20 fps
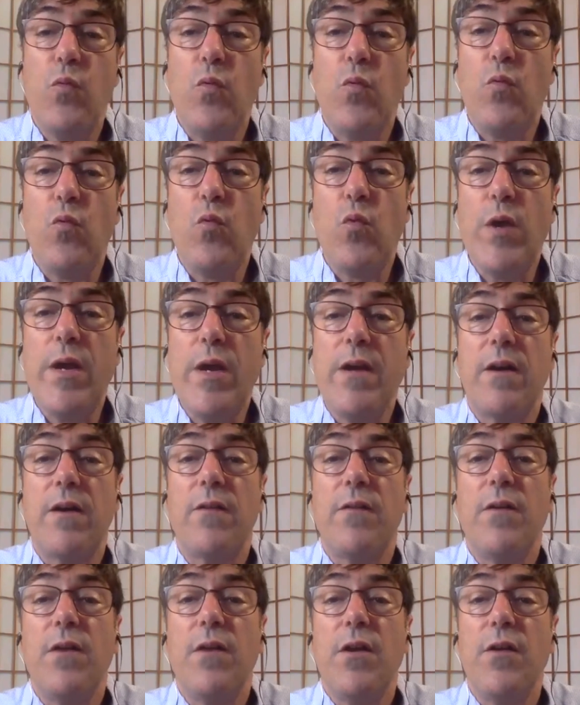we
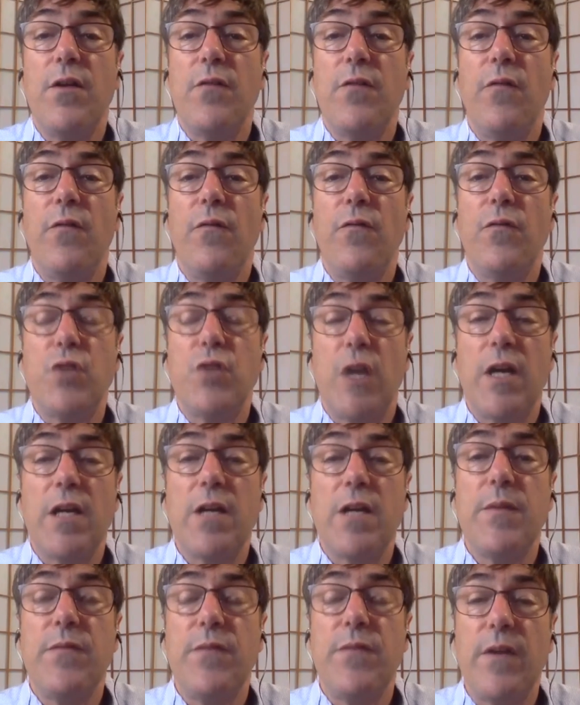are trying
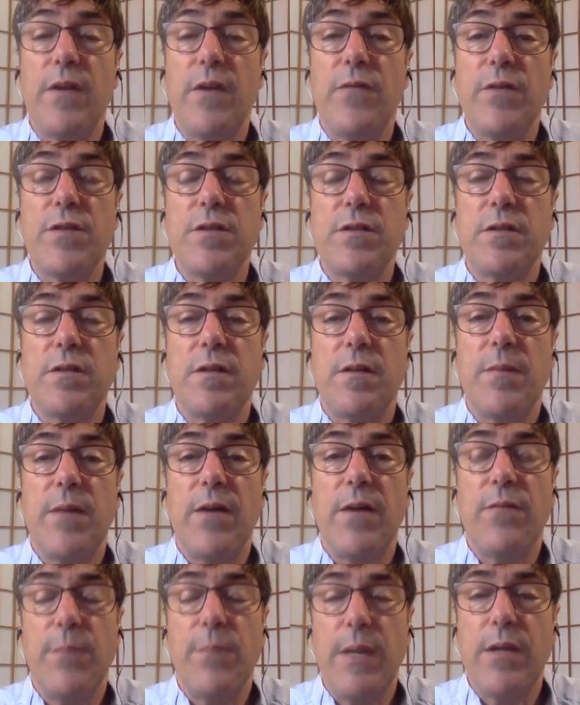to be very vigilant
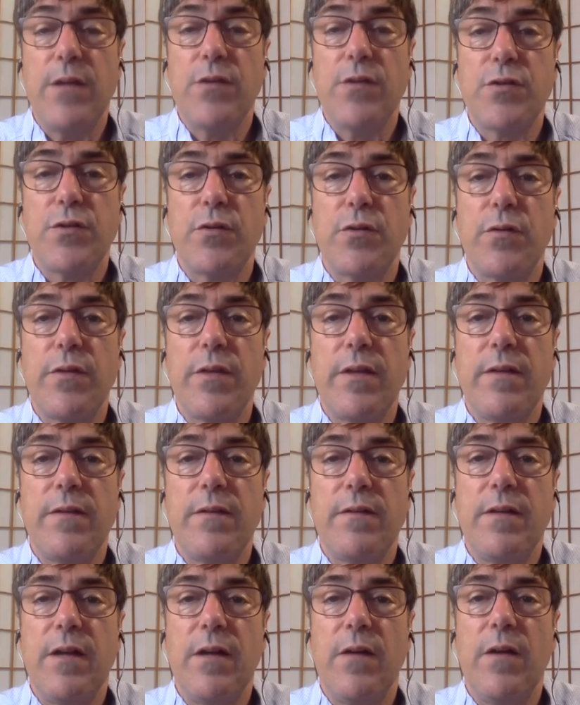about making sure that,
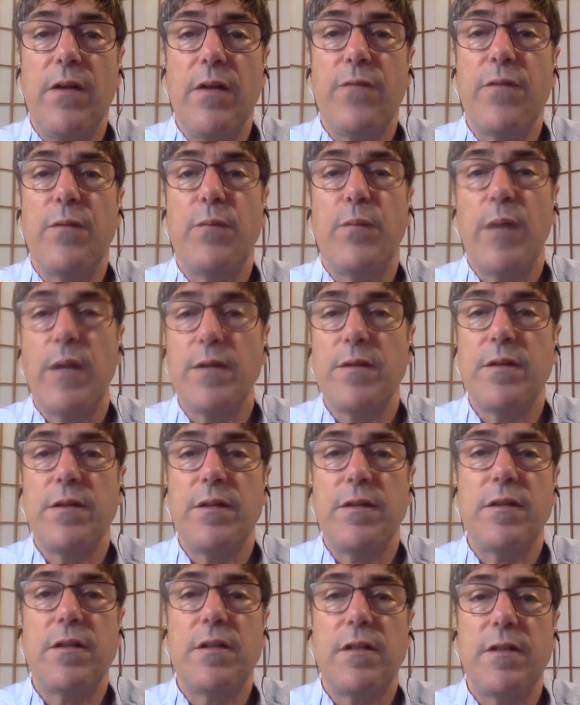if the
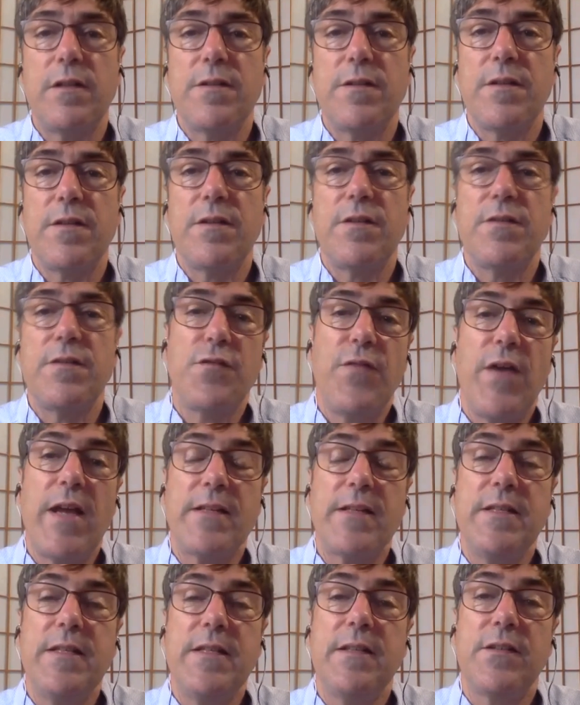president declares that there's a
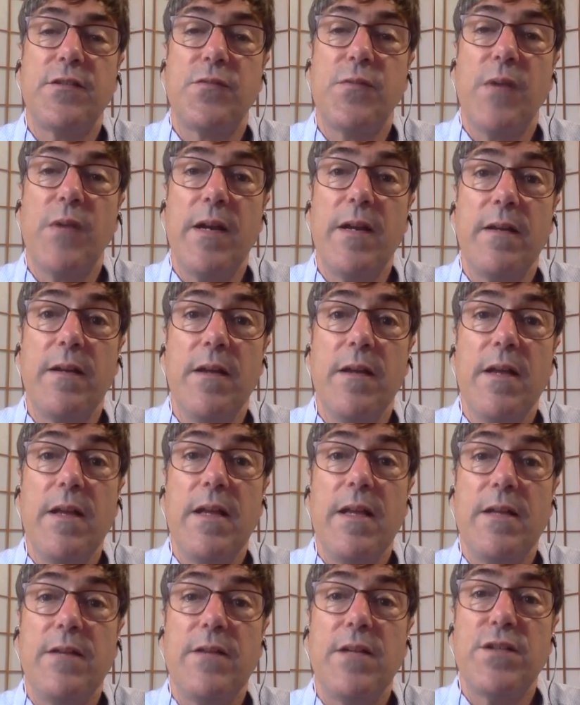vaccine that's ready,
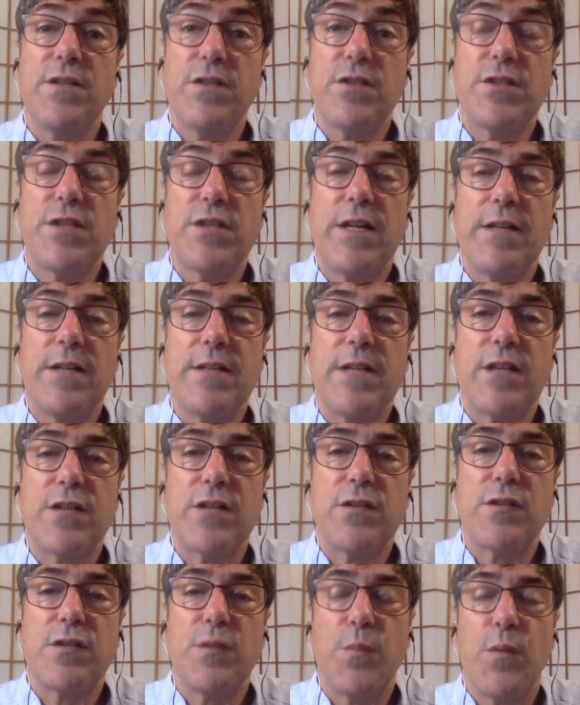does the science
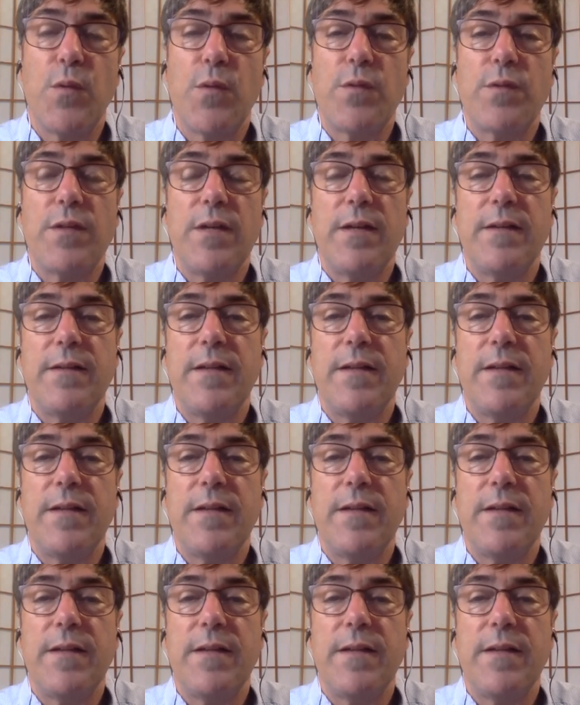actually support that?